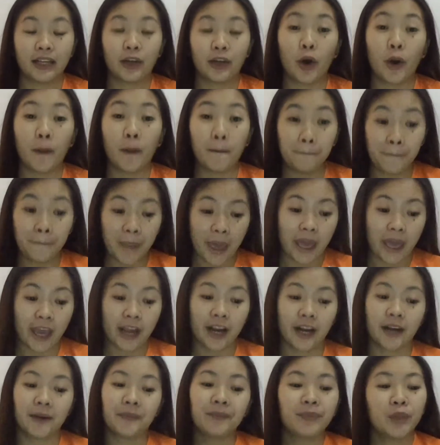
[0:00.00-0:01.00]

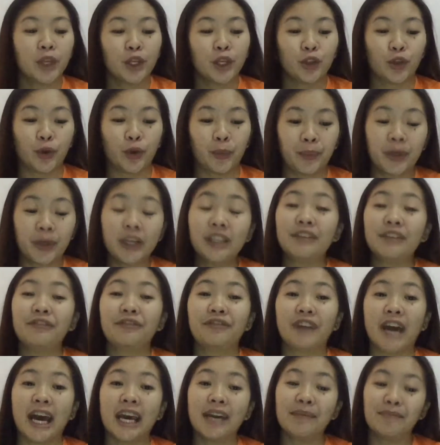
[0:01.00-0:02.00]
compare to
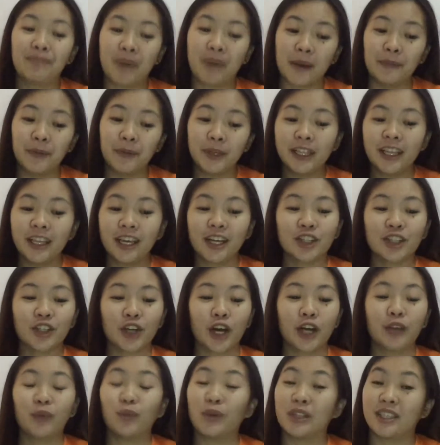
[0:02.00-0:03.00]
predefined
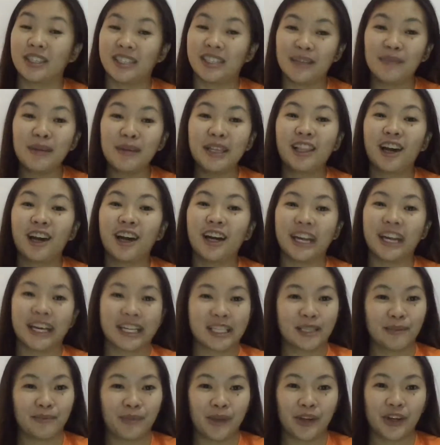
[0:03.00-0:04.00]
population with similar
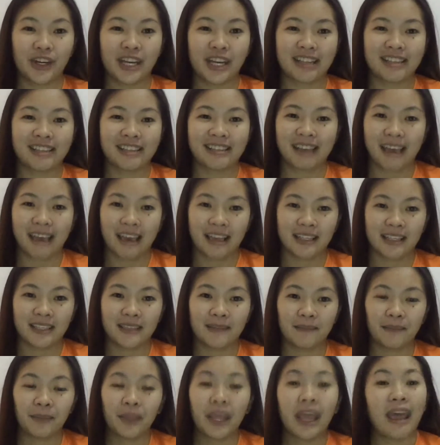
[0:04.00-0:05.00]
experiences.
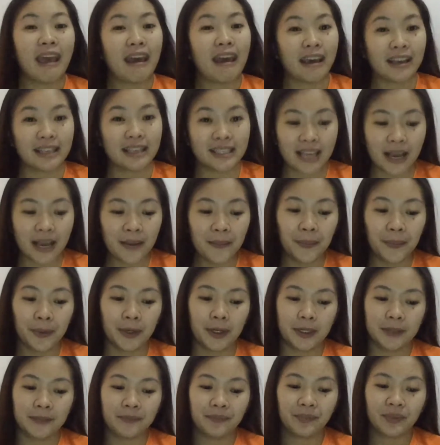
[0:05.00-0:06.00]

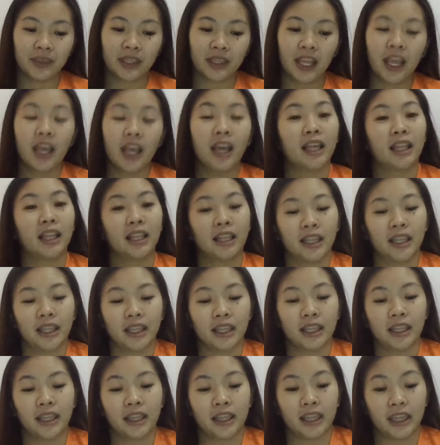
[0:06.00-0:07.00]
Example,
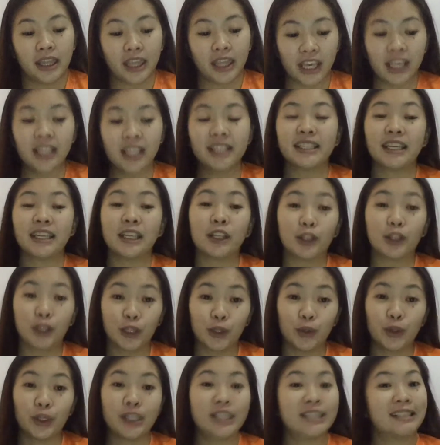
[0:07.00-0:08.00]
this
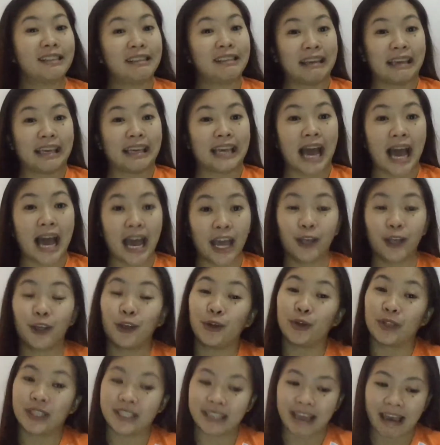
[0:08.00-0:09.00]
includes the
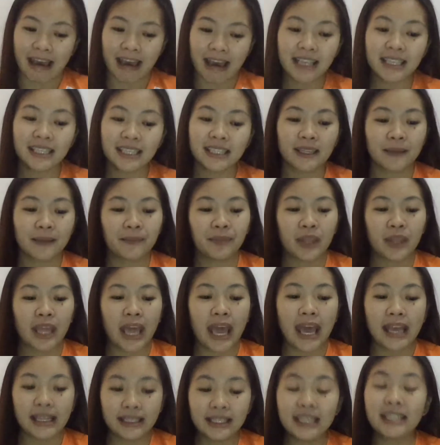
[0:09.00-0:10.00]
IQ test
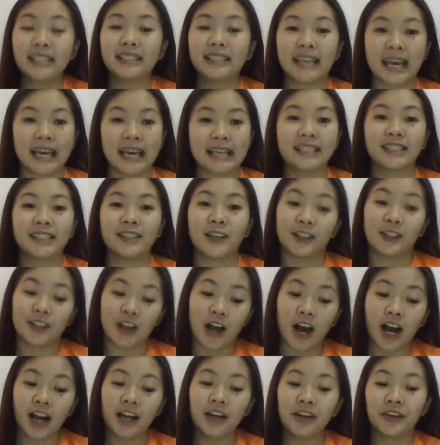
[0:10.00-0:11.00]
and the tests that
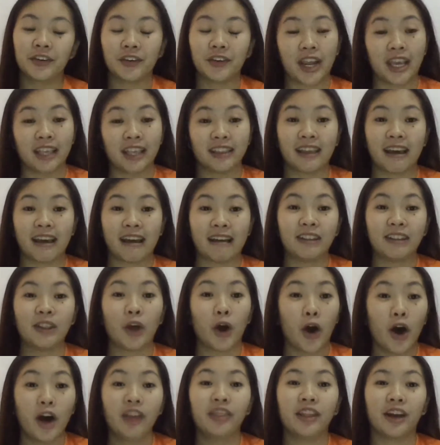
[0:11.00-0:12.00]
are graded
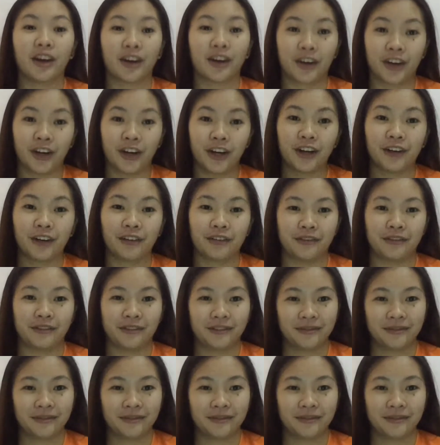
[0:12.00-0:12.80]
on a curve.